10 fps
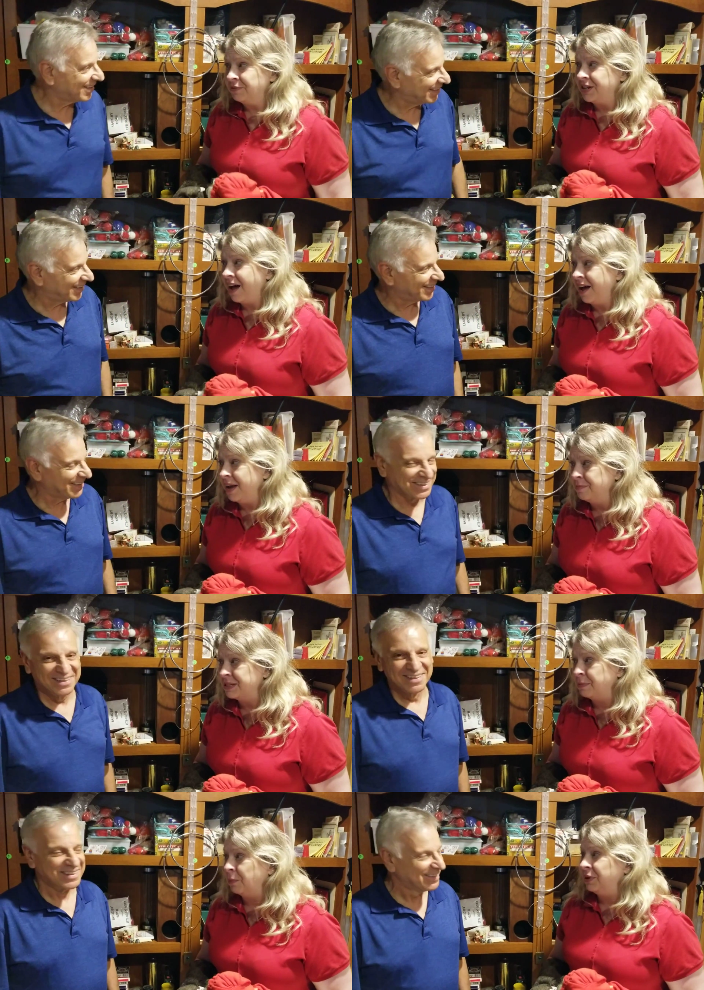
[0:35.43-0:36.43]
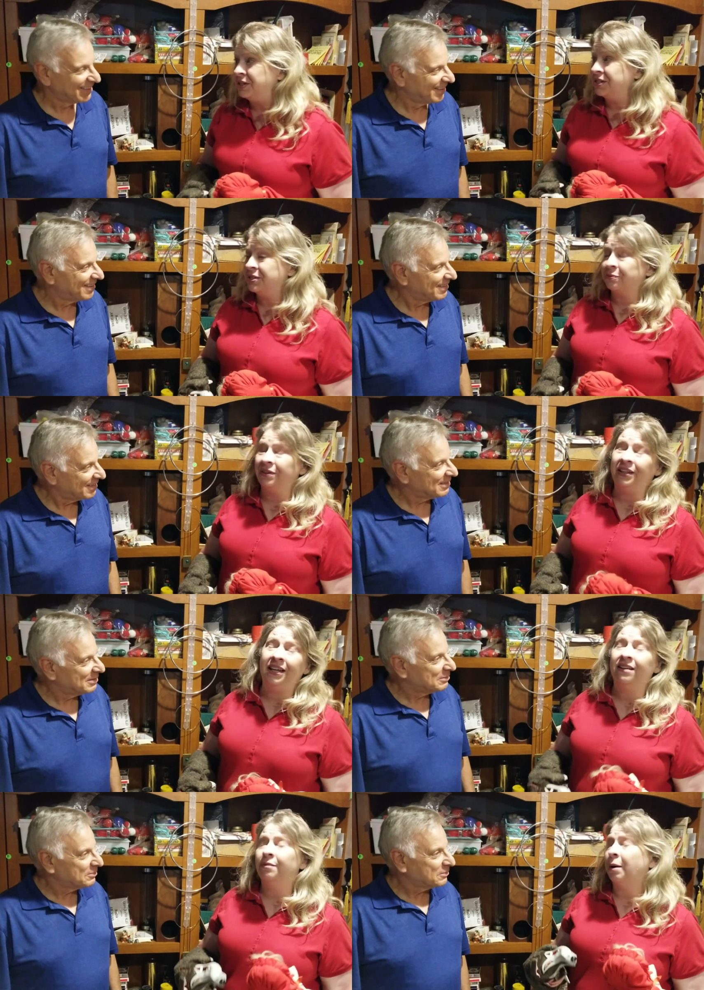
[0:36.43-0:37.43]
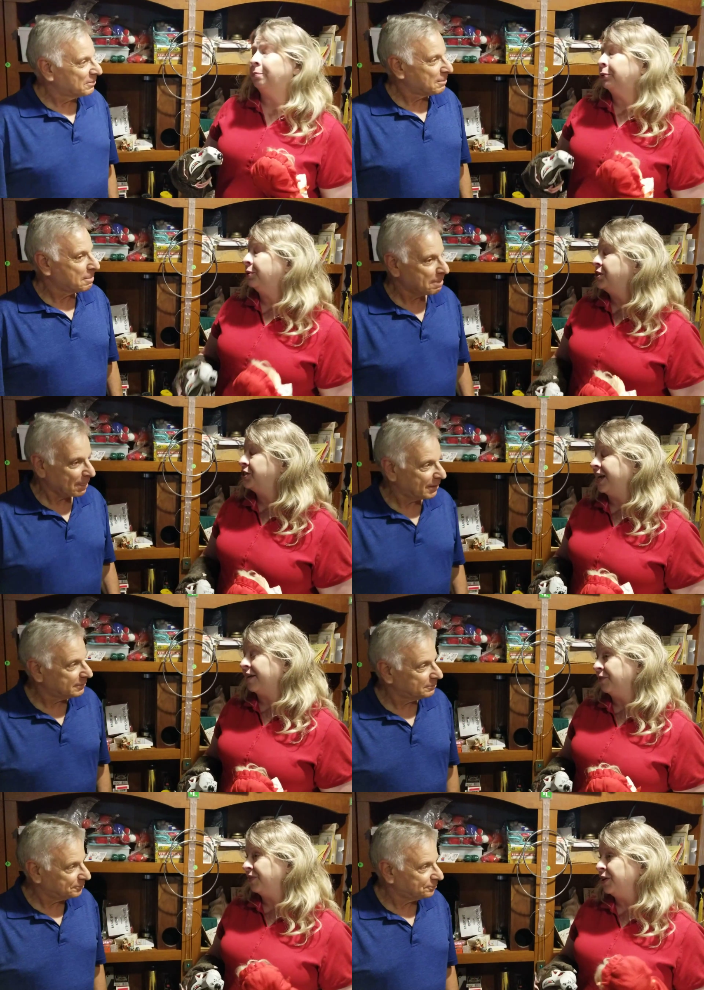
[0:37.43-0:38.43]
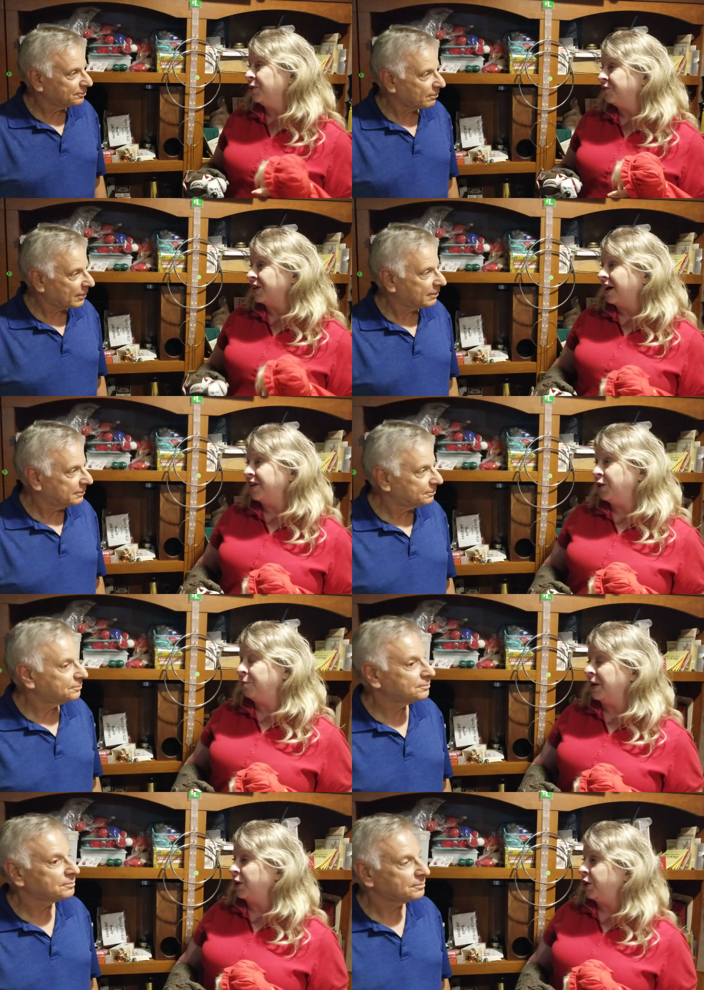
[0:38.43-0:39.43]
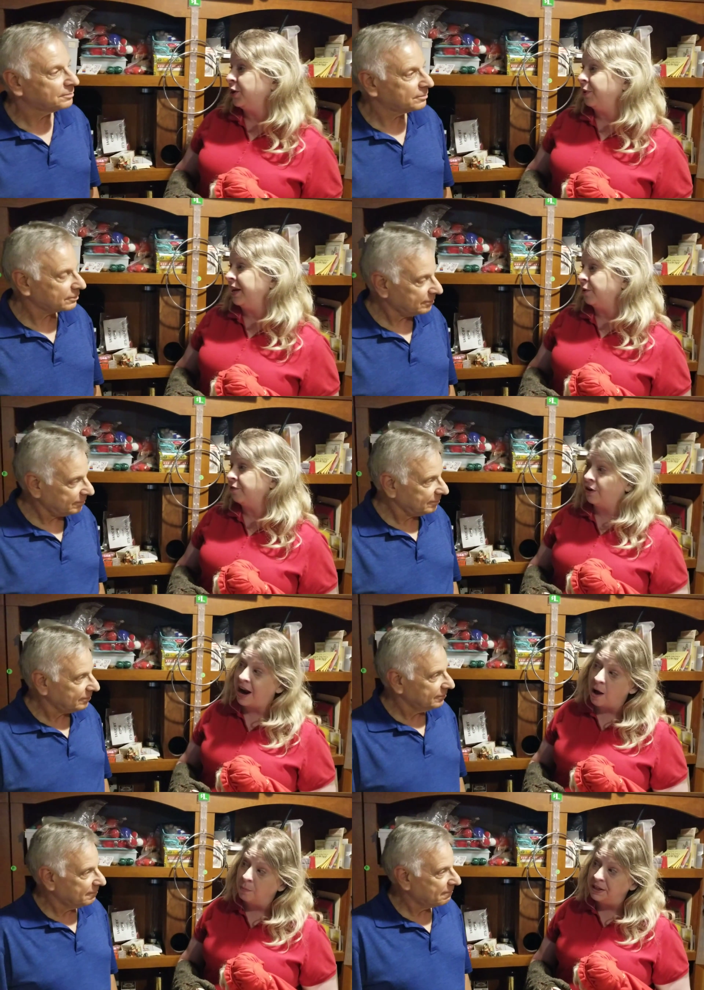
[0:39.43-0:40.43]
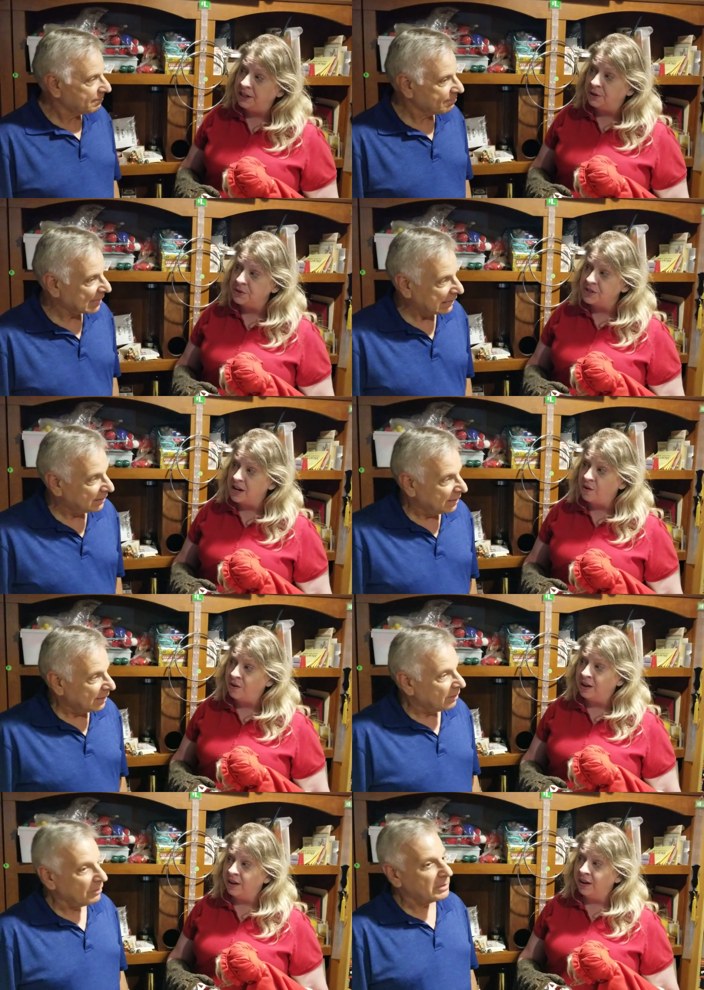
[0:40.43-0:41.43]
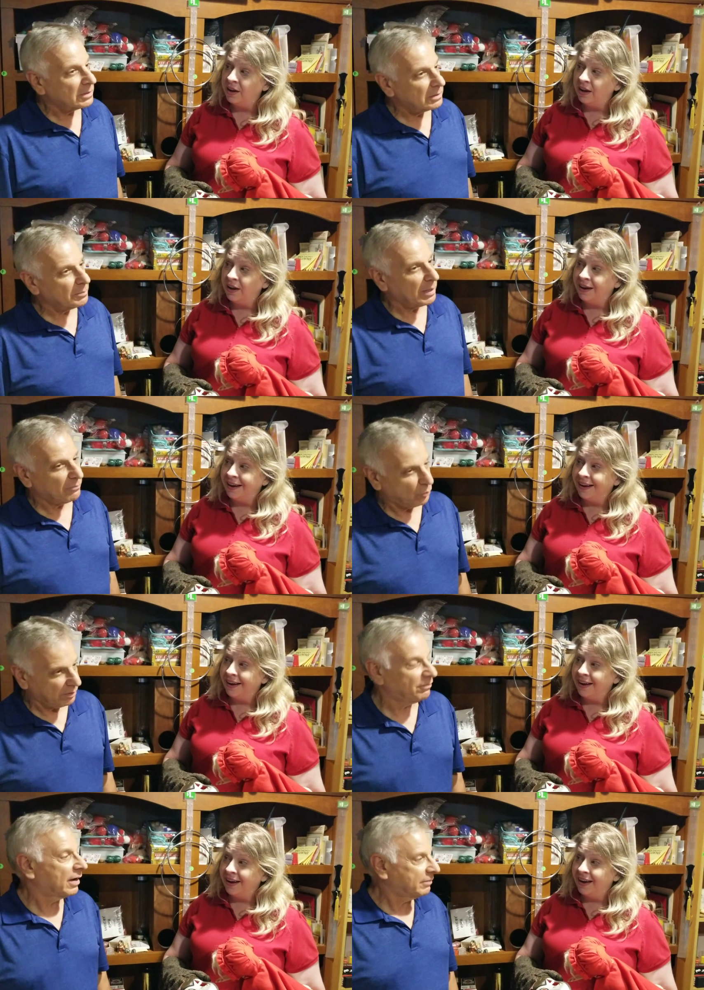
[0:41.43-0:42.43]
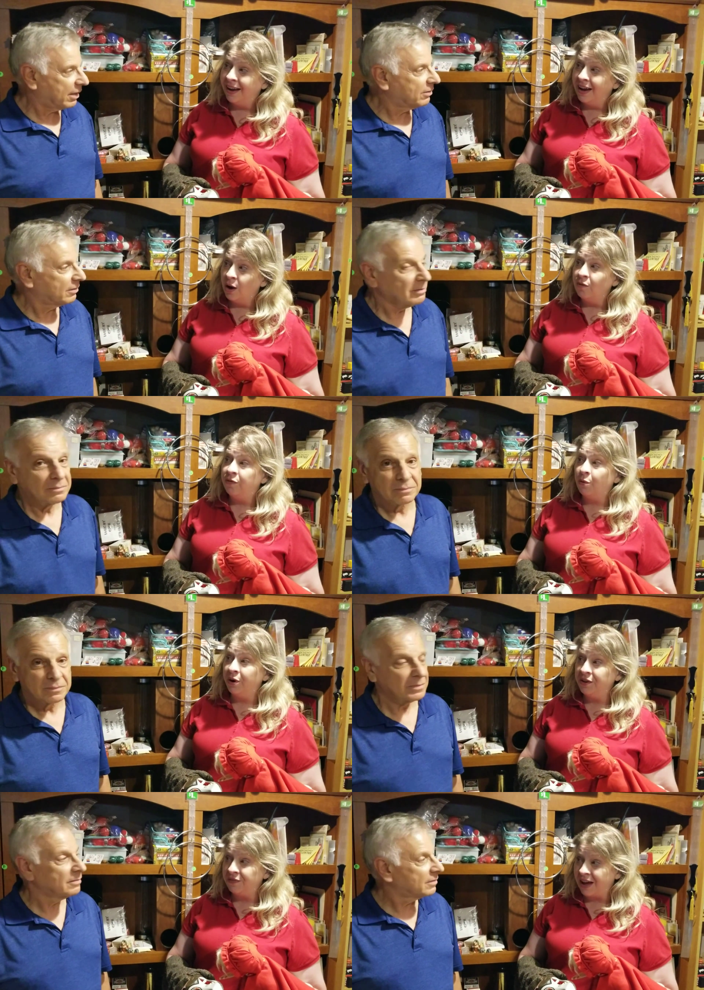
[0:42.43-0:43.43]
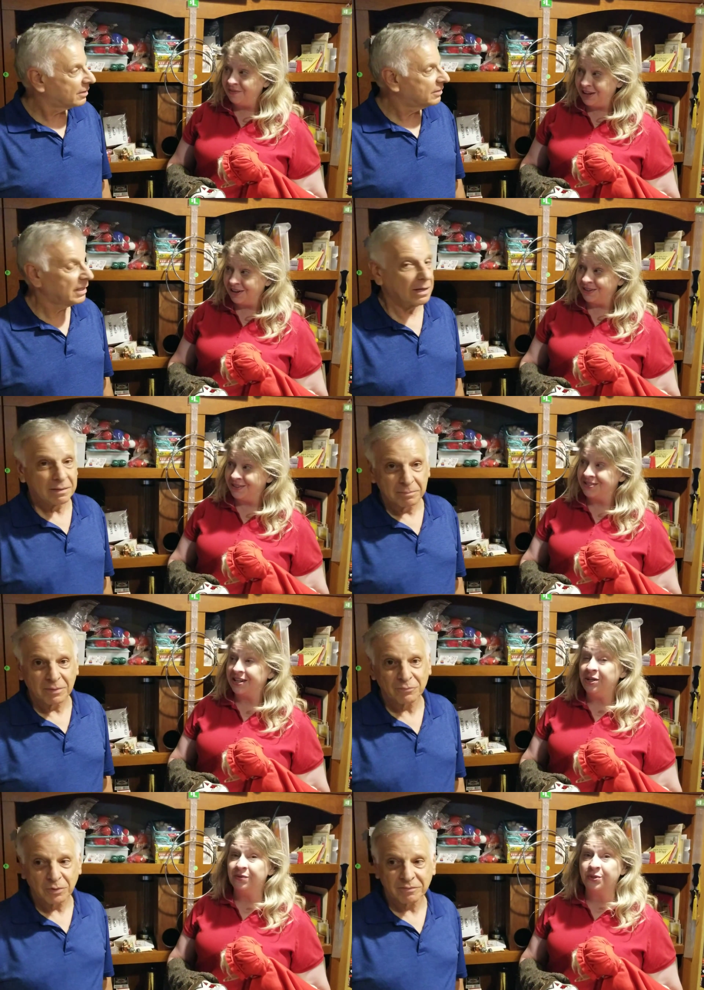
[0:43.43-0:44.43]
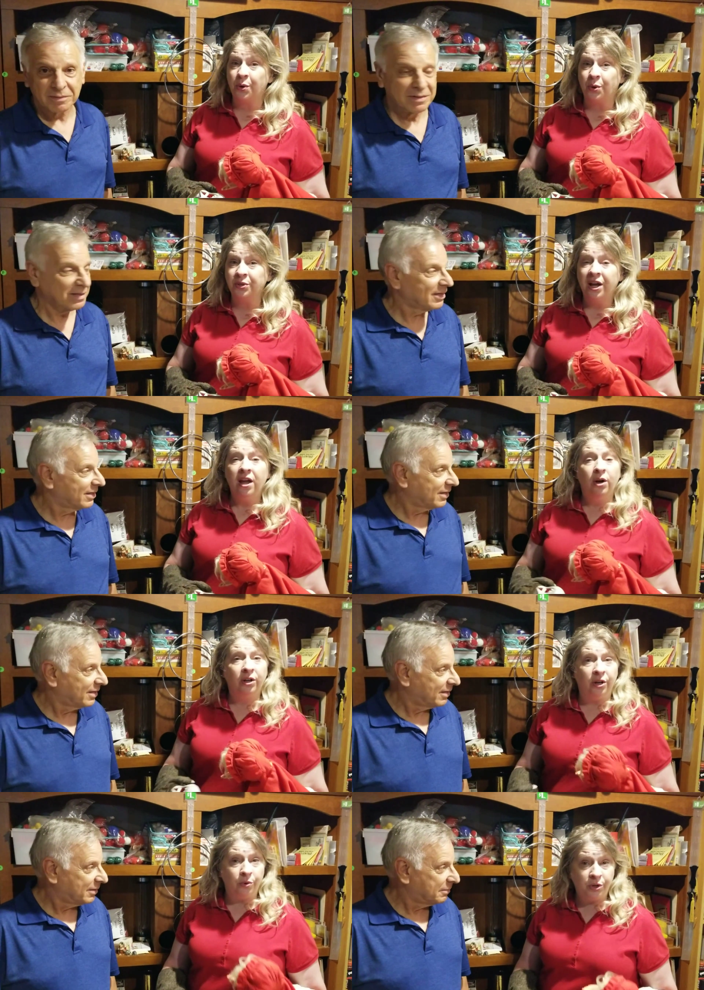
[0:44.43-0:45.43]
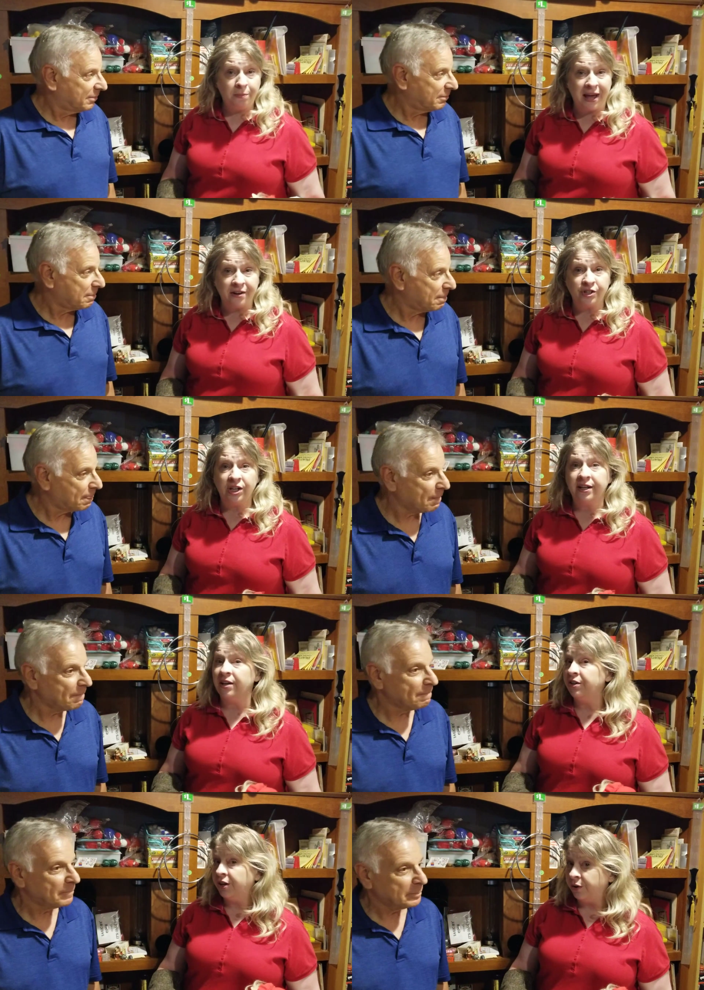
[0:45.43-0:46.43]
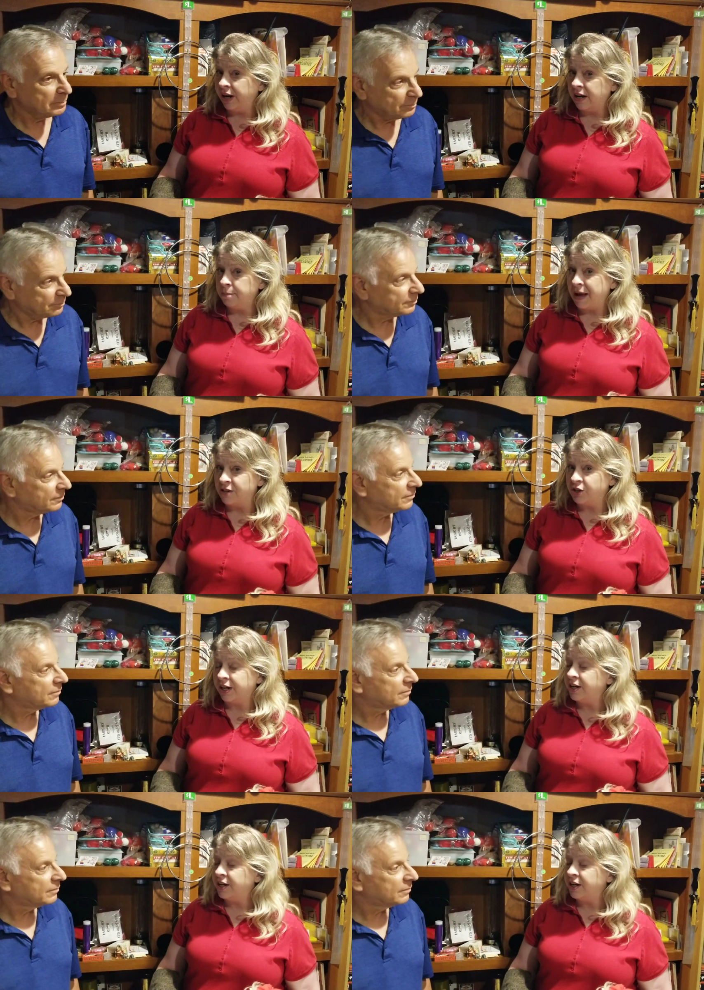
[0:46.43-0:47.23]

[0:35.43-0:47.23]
Speaker 1: of times, but we just really appreciate everything you've done. You've been a curator for how many years now?
Speaker 2: Well, this is about 45 now.
Speaker 1: 45 years yeah. and you've sold you know new magic and curated magic